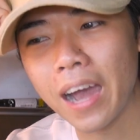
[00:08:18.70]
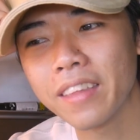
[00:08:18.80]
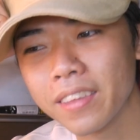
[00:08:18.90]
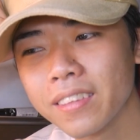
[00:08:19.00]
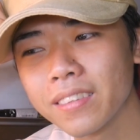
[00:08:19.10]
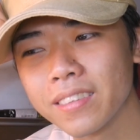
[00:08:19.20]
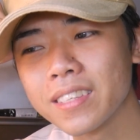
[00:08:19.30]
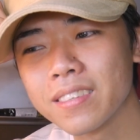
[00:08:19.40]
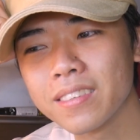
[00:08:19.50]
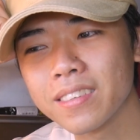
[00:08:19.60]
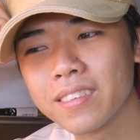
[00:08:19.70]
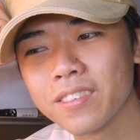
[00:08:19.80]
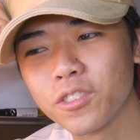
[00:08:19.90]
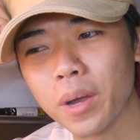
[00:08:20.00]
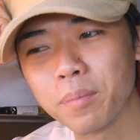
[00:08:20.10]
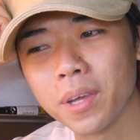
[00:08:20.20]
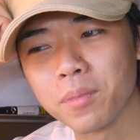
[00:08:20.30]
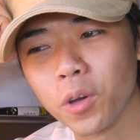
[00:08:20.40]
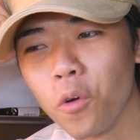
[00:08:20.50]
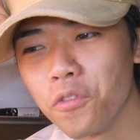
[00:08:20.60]
I think this wrapped up
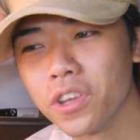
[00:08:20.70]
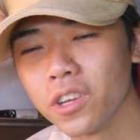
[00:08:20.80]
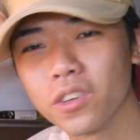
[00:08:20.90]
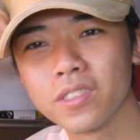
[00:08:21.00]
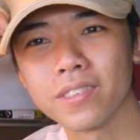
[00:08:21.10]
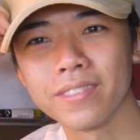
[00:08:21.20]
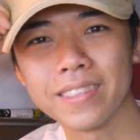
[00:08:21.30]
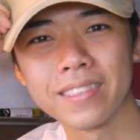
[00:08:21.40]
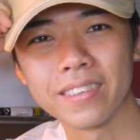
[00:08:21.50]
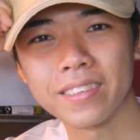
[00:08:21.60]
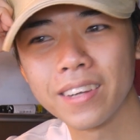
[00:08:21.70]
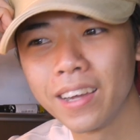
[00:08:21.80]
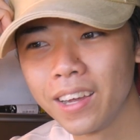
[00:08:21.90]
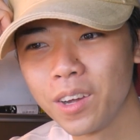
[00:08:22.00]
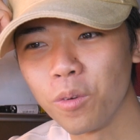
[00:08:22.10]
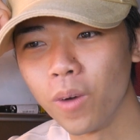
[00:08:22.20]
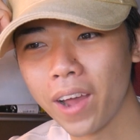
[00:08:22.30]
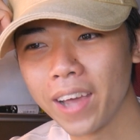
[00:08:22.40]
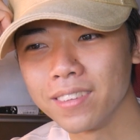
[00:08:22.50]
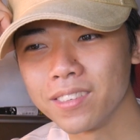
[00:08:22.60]
the whole video. So these are what
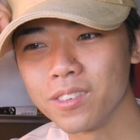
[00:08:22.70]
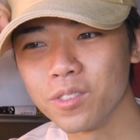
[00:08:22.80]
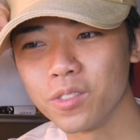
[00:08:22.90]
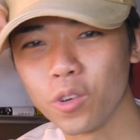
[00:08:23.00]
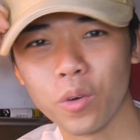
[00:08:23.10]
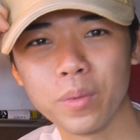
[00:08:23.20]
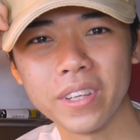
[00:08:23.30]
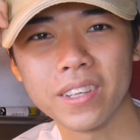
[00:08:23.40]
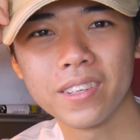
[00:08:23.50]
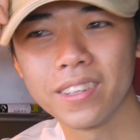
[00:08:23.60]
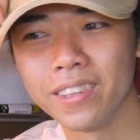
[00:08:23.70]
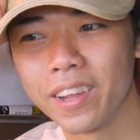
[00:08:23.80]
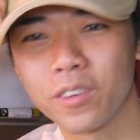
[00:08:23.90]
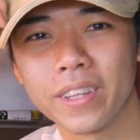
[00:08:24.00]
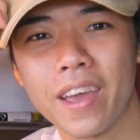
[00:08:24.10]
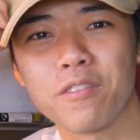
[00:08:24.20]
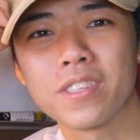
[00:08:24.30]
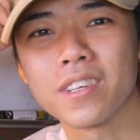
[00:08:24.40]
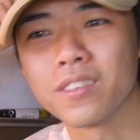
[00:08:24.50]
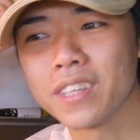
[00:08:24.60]
I do normally, literally every
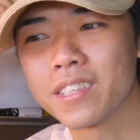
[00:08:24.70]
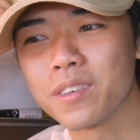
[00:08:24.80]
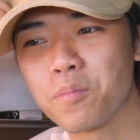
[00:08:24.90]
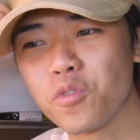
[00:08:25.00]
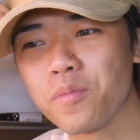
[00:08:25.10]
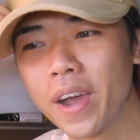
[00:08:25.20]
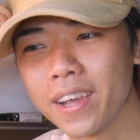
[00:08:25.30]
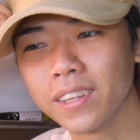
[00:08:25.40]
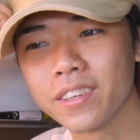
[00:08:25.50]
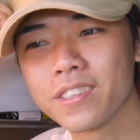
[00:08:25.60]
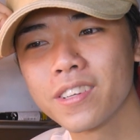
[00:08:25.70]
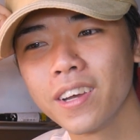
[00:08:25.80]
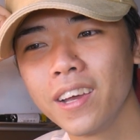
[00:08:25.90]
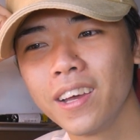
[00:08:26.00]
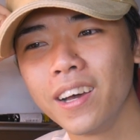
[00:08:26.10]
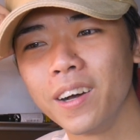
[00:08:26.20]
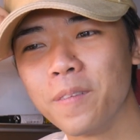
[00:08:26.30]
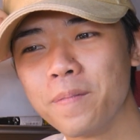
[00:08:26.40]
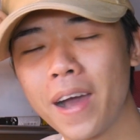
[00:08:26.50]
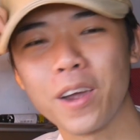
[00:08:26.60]
single day to improve my English.
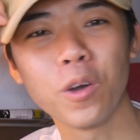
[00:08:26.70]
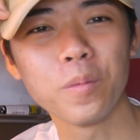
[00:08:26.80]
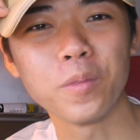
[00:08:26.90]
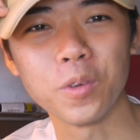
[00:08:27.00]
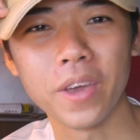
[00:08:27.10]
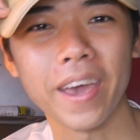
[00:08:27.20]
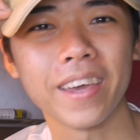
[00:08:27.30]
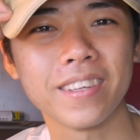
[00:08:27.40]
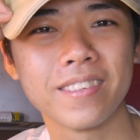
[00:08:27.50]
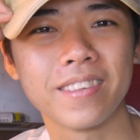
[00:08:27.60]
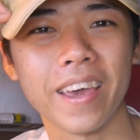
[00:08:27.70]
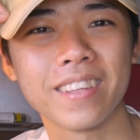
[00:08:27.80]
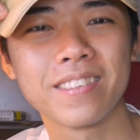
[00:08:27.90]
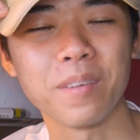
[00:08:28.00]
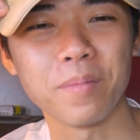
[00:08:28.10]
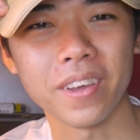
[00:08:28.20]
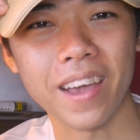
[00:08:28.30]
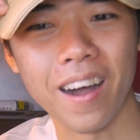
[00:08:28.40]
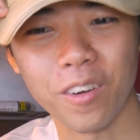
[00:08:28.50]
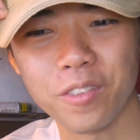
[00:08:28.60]
I hope you guys get
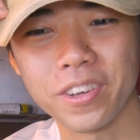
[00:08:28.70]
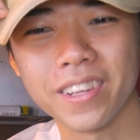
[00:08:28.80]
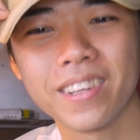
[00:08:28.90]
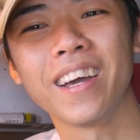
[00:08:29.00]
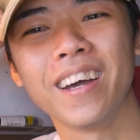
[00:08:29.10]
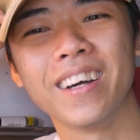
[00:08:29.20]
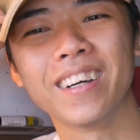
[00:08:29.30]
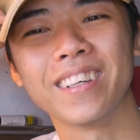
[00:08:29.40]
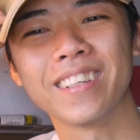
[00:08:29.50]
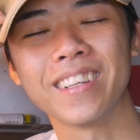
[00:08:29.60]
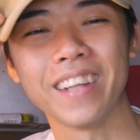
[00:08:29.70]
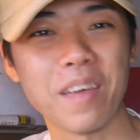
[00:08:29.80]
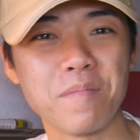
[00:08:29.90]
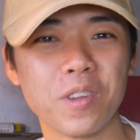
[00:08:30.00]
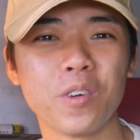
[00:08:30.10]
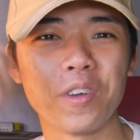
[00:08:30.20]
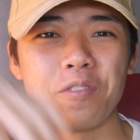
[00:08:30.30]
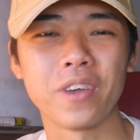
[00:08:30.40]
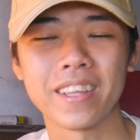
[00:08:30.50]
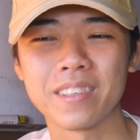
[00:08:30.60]
something out of it. Let me know
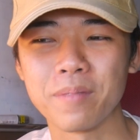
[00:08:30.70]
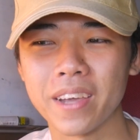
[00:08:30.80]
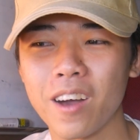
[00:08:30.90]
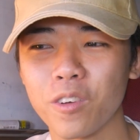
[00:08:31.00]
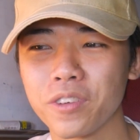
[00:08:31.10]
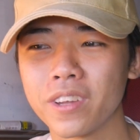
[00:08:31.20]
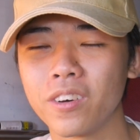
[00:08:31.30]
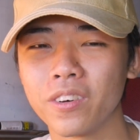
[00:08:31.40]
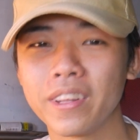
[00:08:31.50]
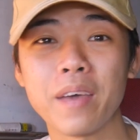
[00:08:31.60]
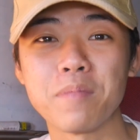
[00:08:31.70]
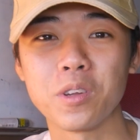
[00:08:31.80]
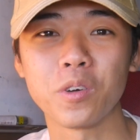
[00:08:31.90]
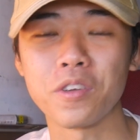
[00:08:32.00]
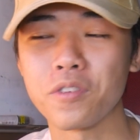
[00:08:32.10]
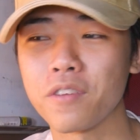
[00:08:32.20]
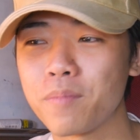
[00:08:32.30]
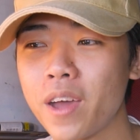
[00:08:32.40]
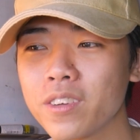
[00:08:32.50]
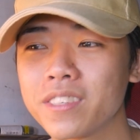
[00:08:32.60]
if you get something out of it, or let me know if you
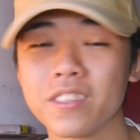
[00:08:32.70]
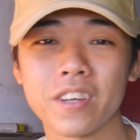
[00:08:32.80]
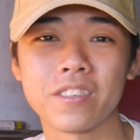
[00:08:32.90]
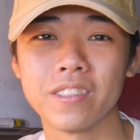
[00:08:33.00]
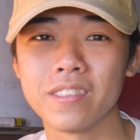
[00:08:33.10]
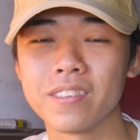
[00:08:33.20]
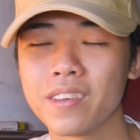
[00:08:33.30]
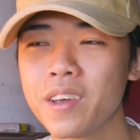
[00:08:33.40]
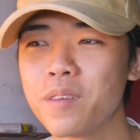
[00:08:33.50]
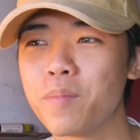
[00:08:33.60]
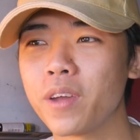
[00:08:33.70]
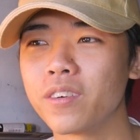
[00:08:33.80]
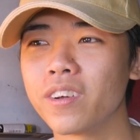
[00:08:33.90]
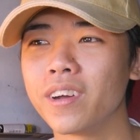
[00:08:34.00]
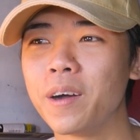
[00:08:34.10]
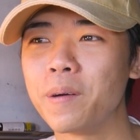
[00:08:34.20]
have better suggestions, better